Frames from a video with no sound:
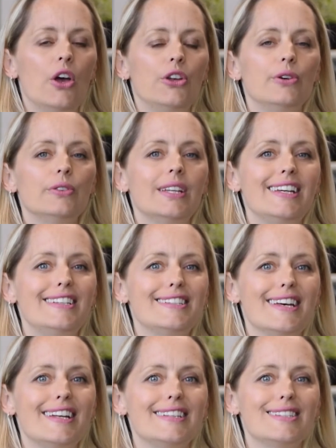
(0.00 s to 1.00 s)
you'll need
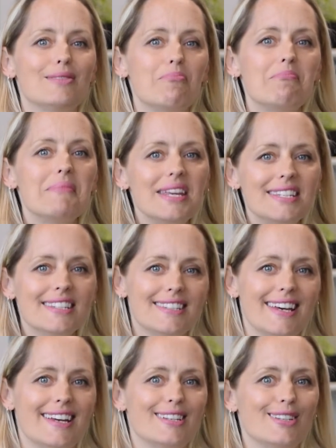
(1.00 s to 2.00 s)
its
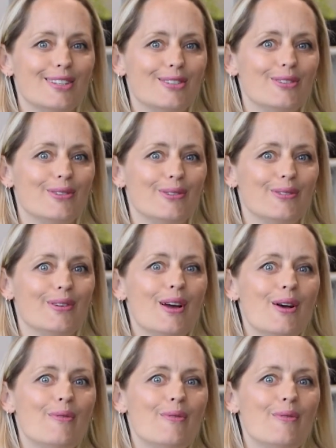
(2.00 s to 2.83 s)
metadata too,